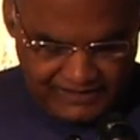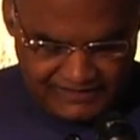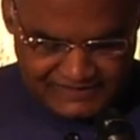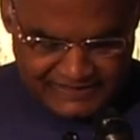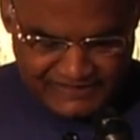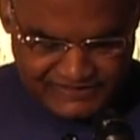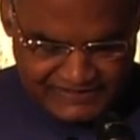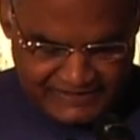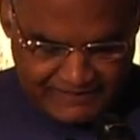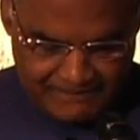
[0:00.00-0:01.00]
Her
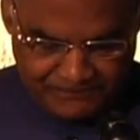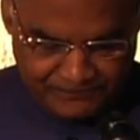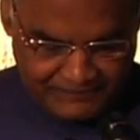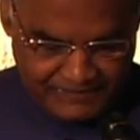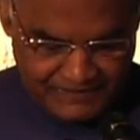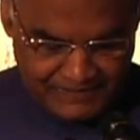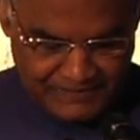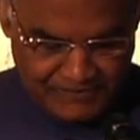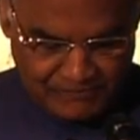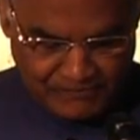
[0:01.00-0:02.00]
Excellency
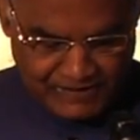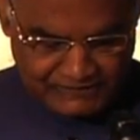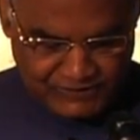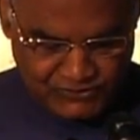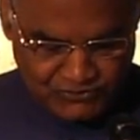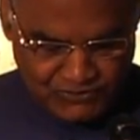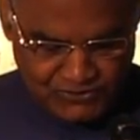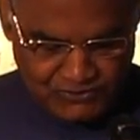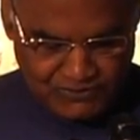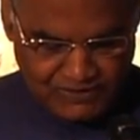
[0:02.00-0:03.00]
Marta
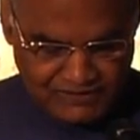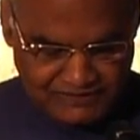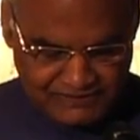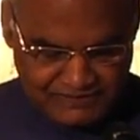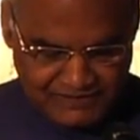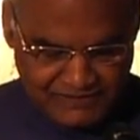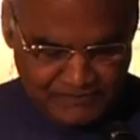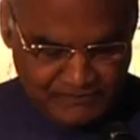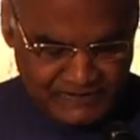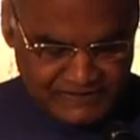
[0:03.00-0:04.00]
Novakova,
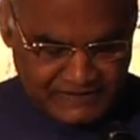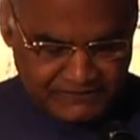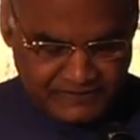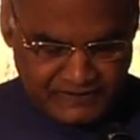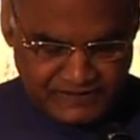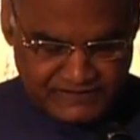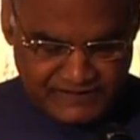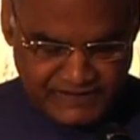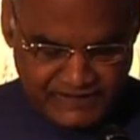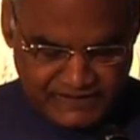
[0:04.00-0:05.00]
Minister of
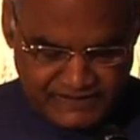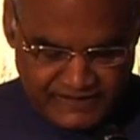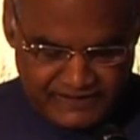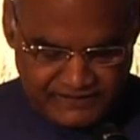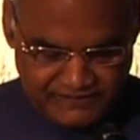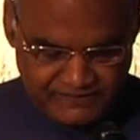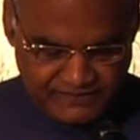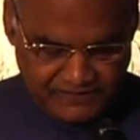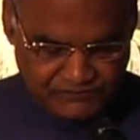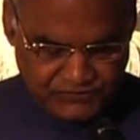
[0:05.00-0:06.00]
Industry and Trade
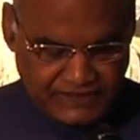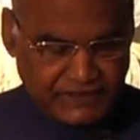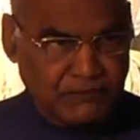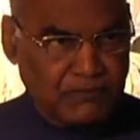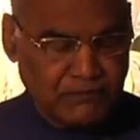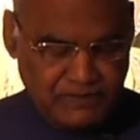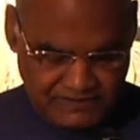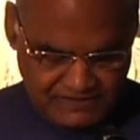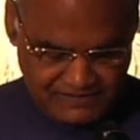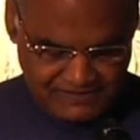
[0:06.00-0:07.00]
of Czech
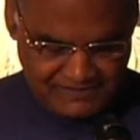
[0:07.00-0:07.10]
Republic,